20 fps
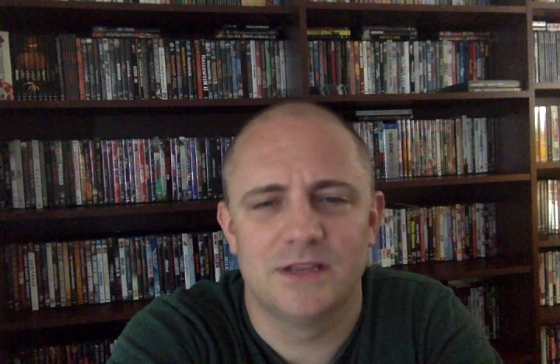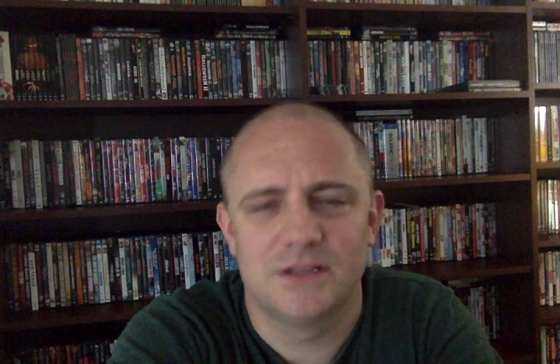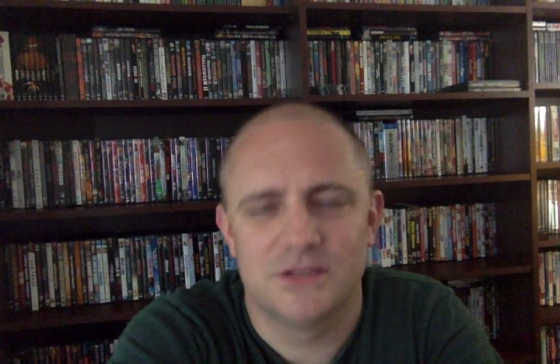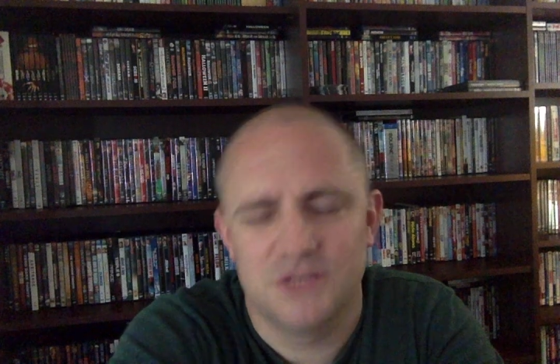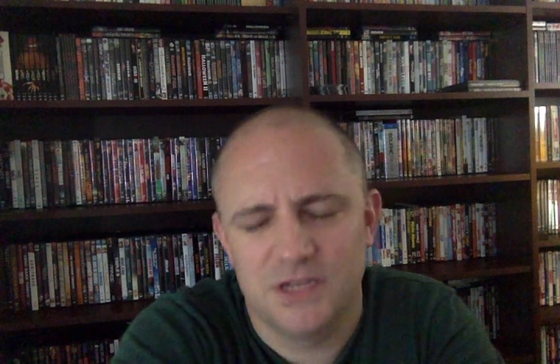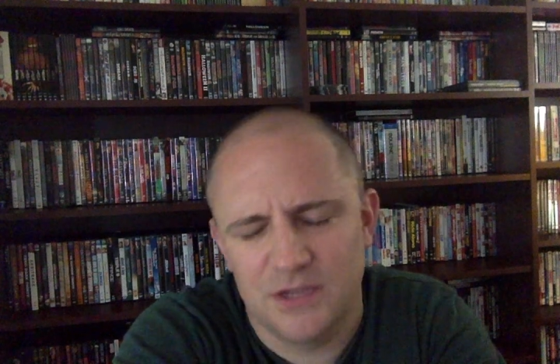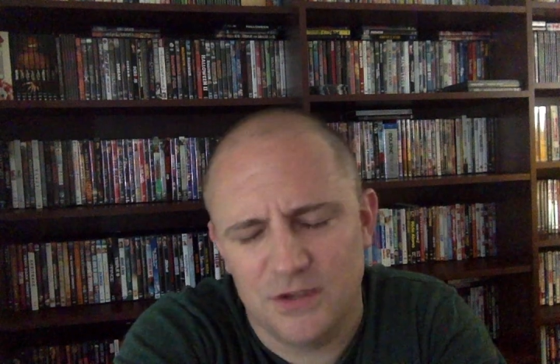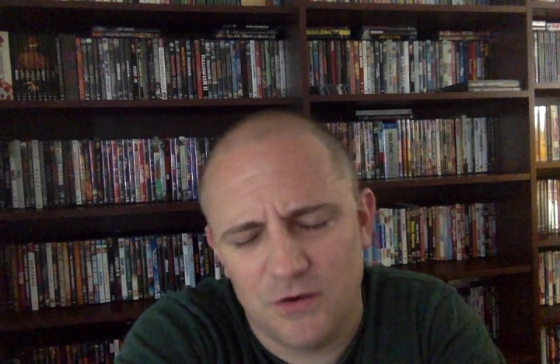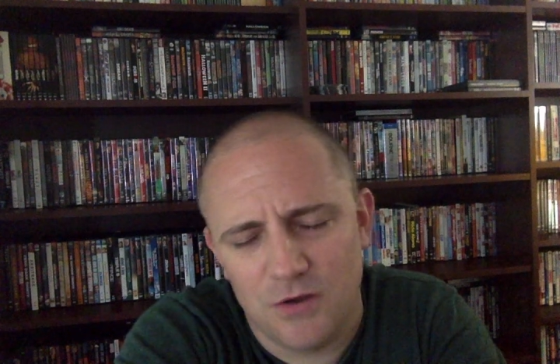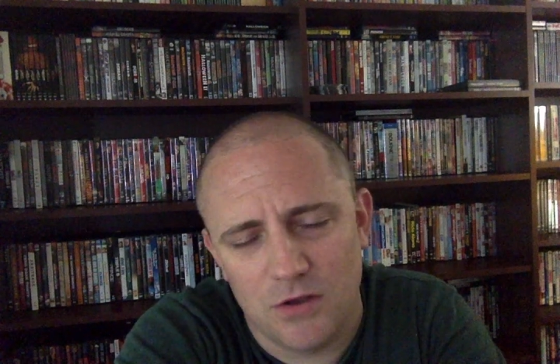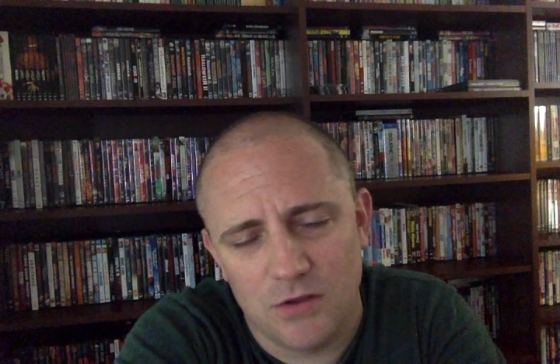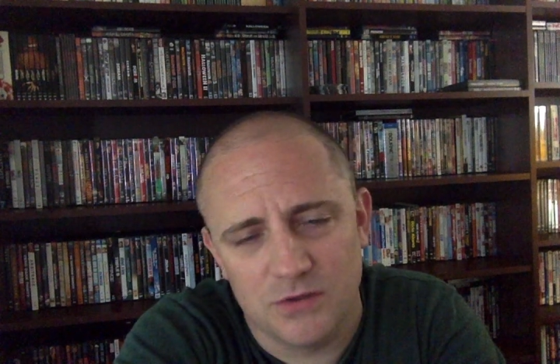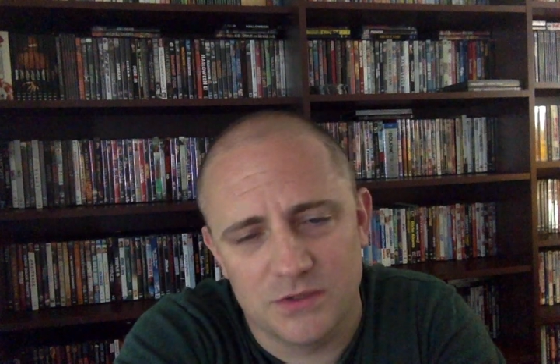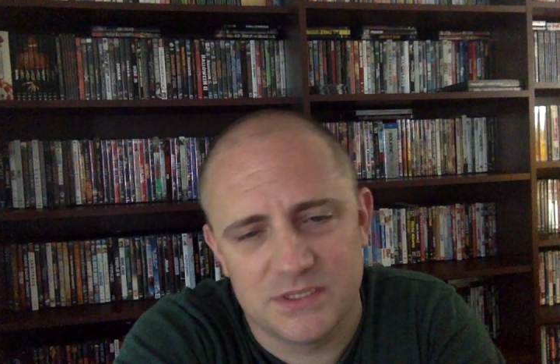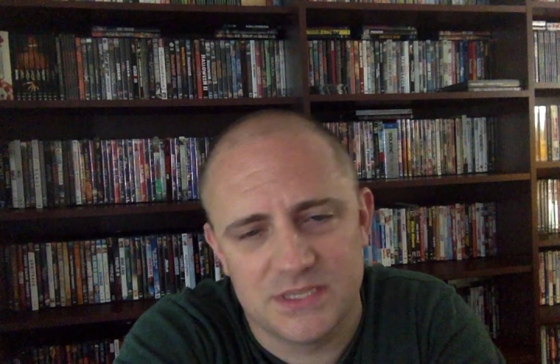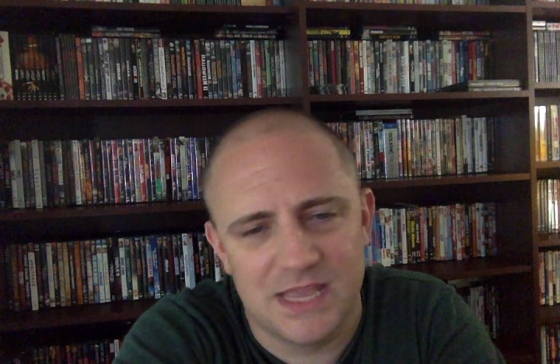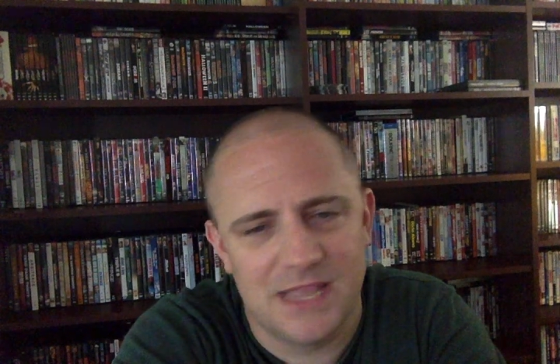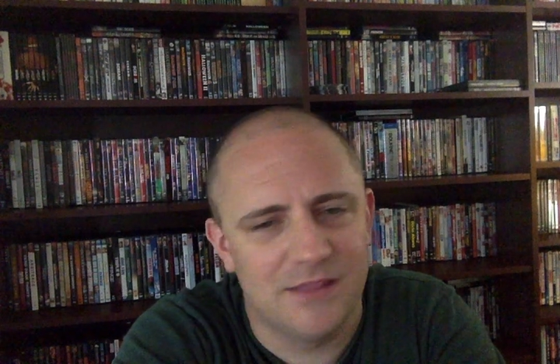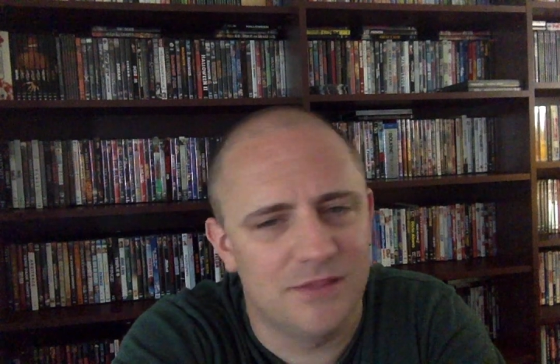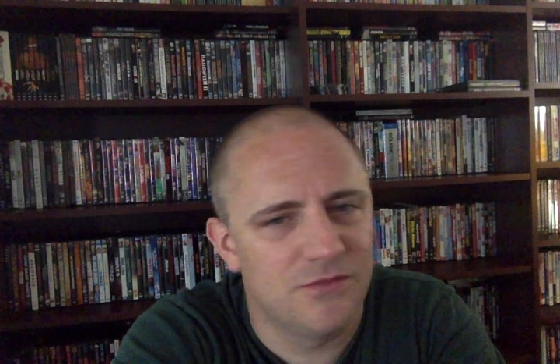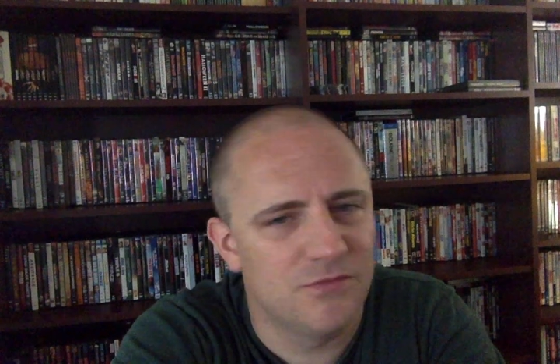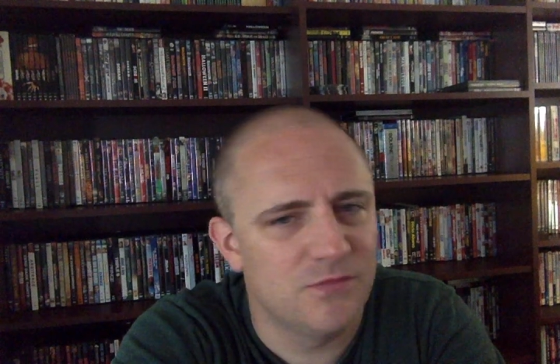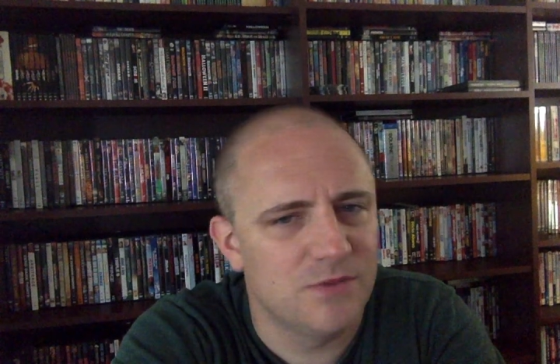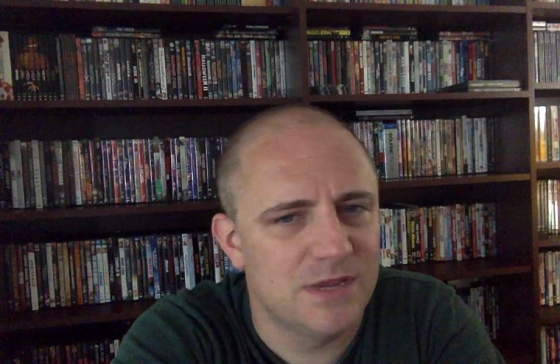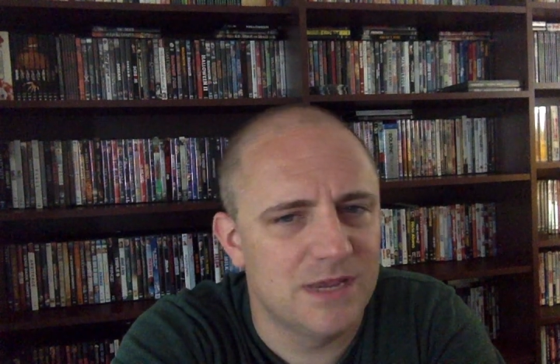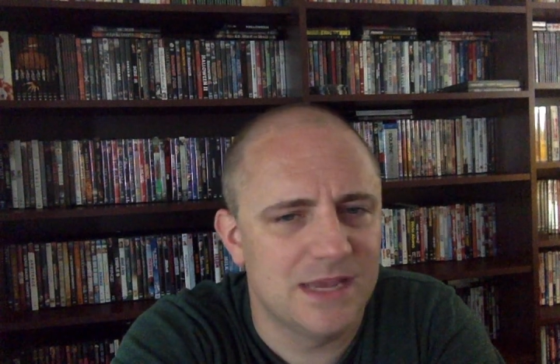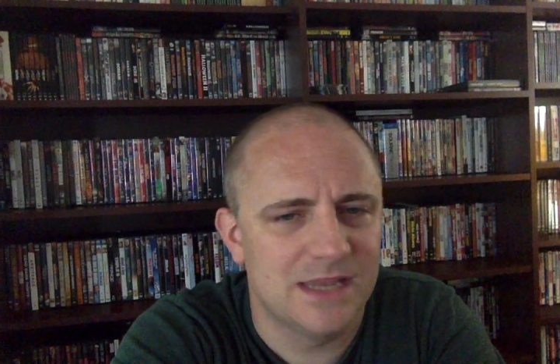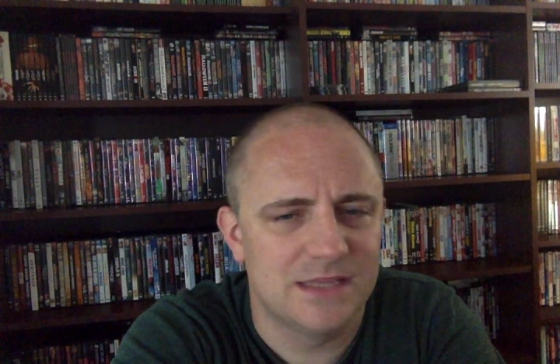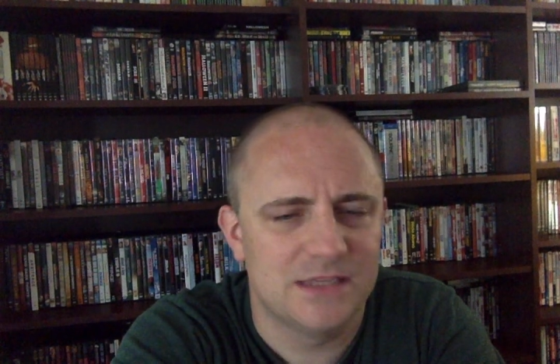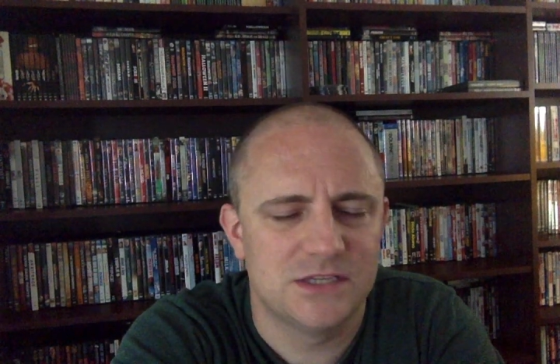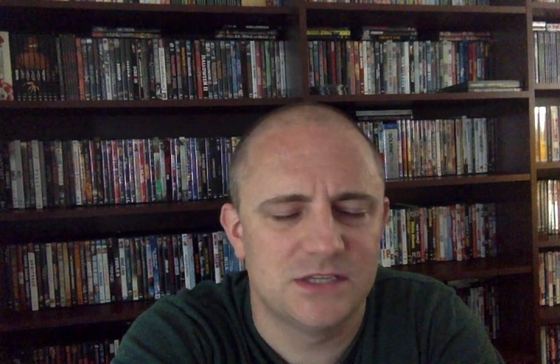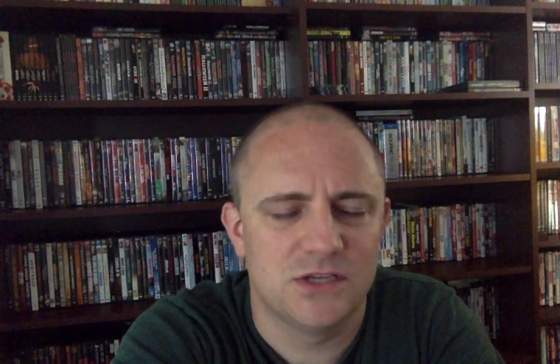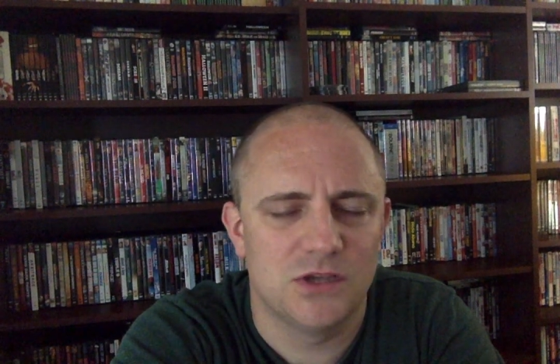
And Giancarlo Stanton, three hits.